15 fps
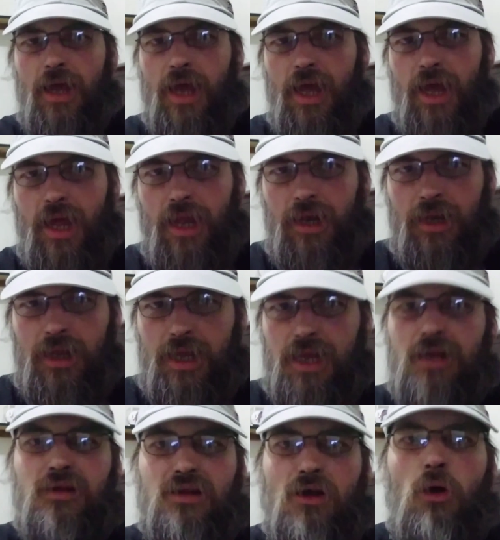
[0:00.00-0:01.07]
and
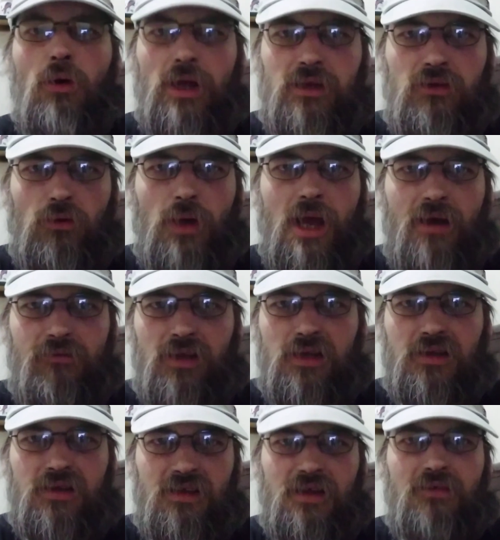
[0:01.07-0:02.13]
he's going to have
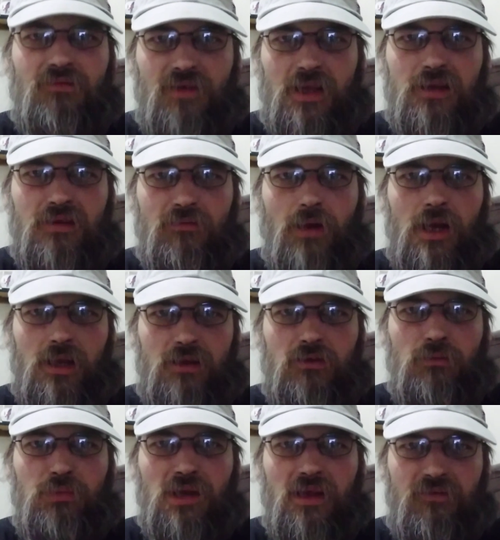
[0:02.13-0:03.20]
his defense ready to
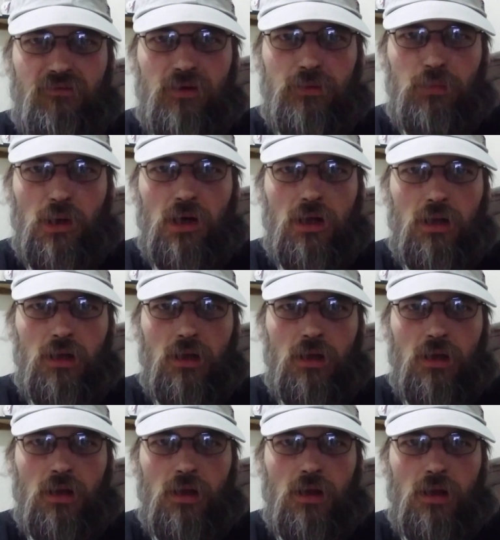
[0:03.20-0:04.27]
play football.
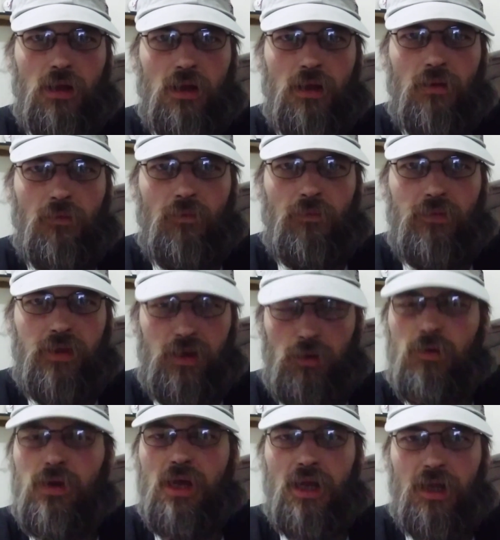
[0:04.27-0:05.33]
You
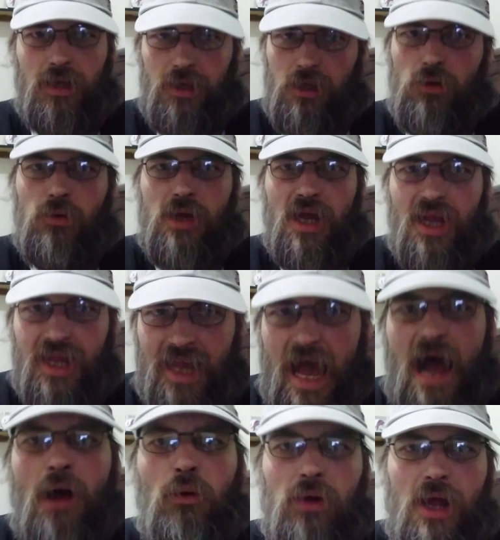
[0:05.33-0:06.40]
can you can
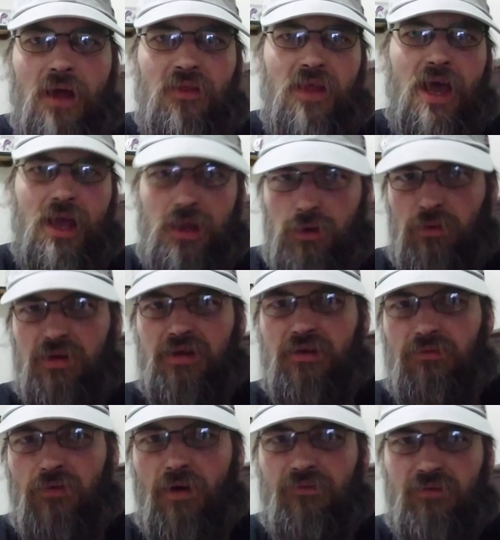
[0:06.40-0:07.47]
count on that Houston
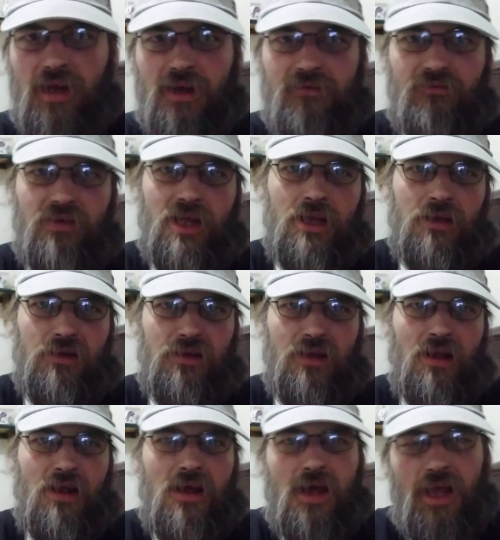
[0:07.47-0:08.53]
Roughneck fans.
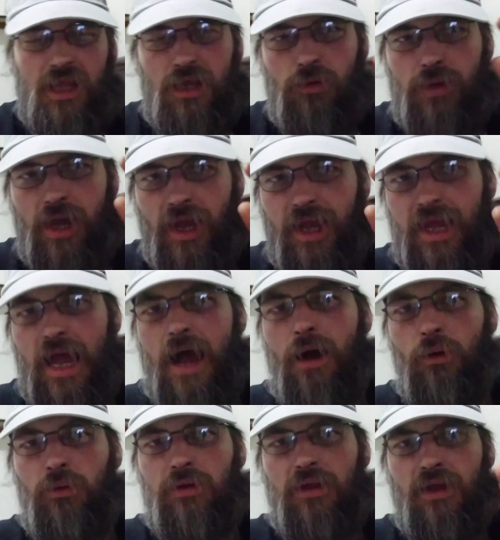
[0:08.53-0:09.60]
You can
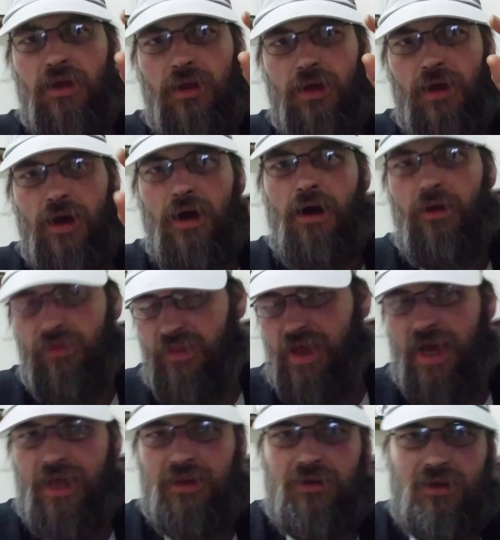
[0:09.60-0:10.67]
count on
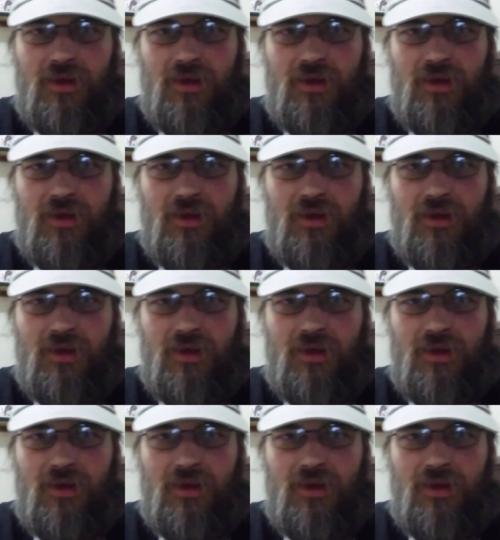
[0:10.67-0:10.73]
that.